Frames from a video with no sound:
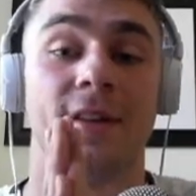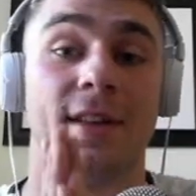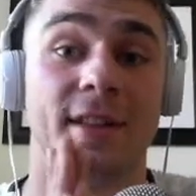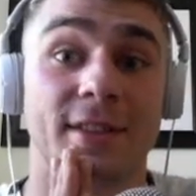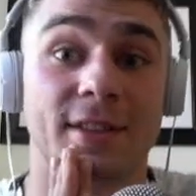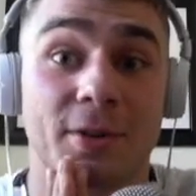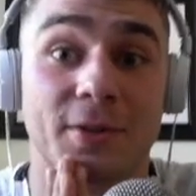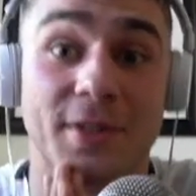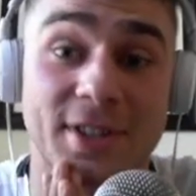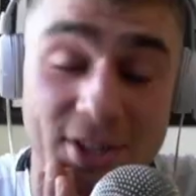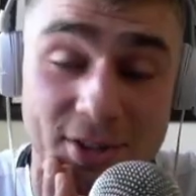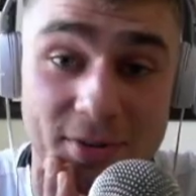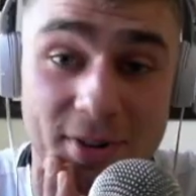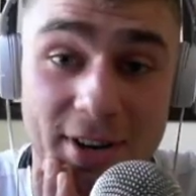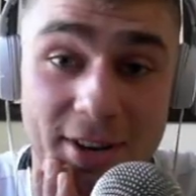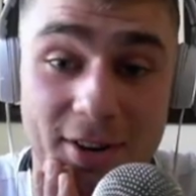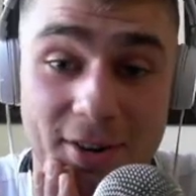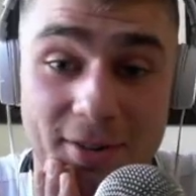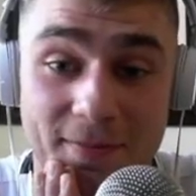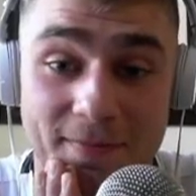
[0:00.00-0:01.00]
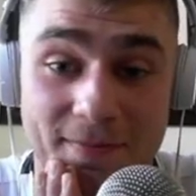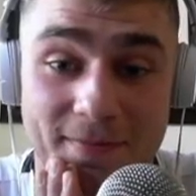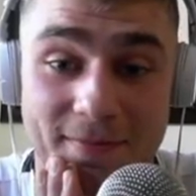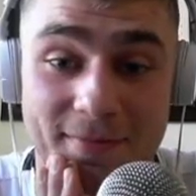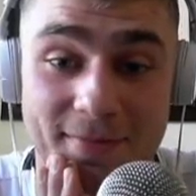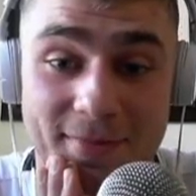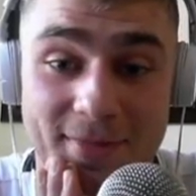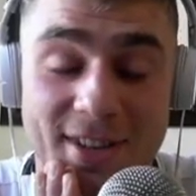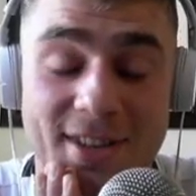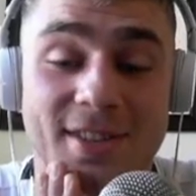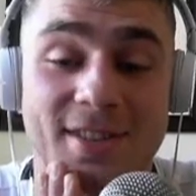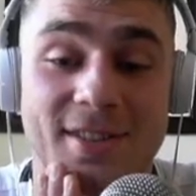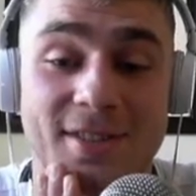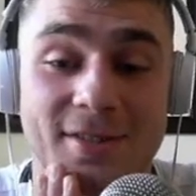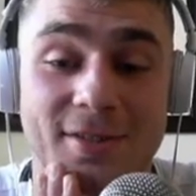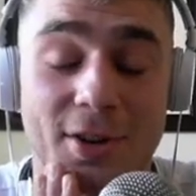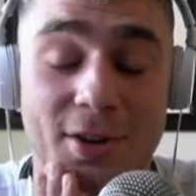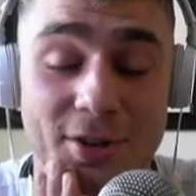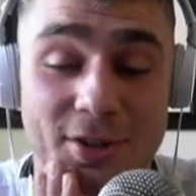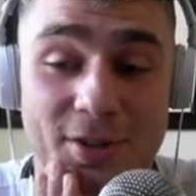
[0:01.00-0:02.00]
Now, this right here is
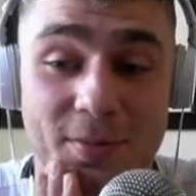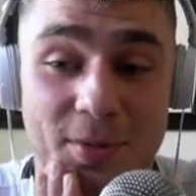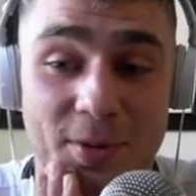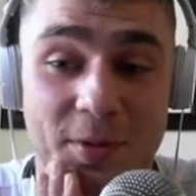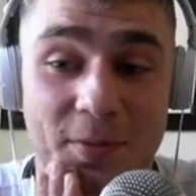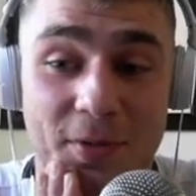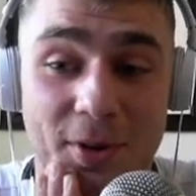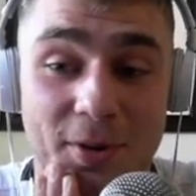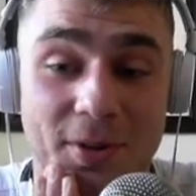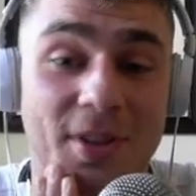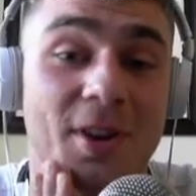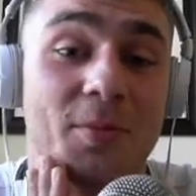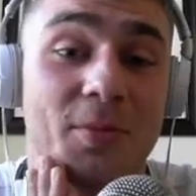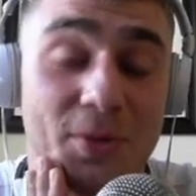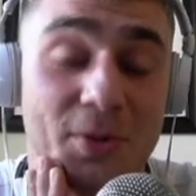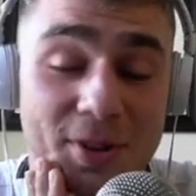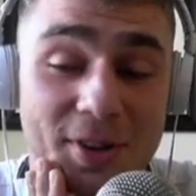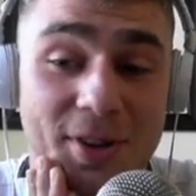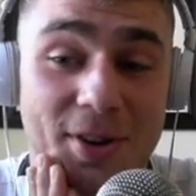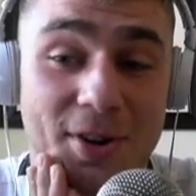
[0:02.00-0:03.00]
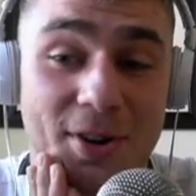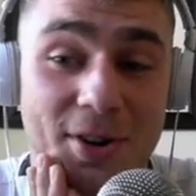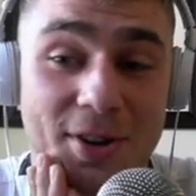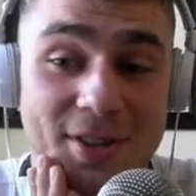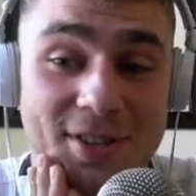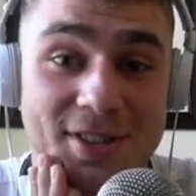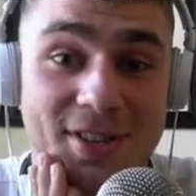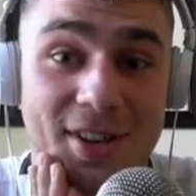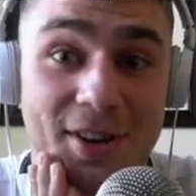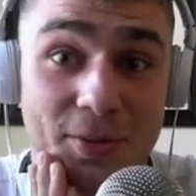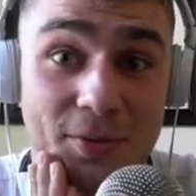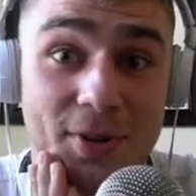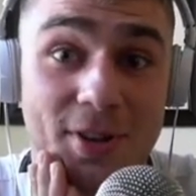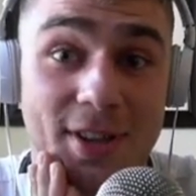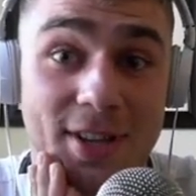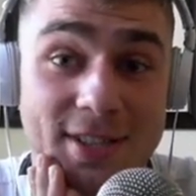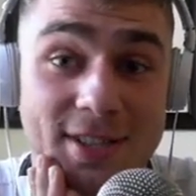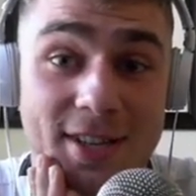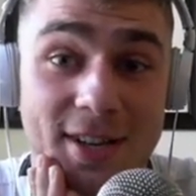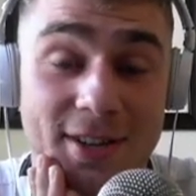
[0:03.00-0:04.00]
not just about the video that I'm really curious and really
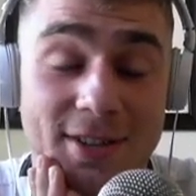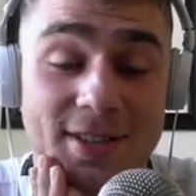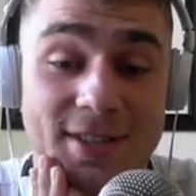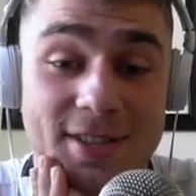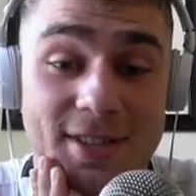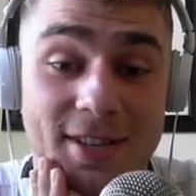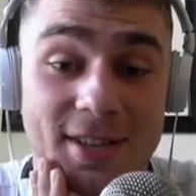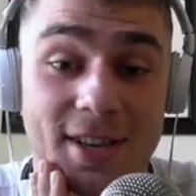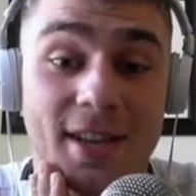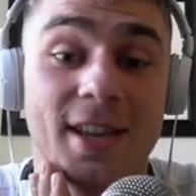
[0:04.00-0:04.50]
excited to see,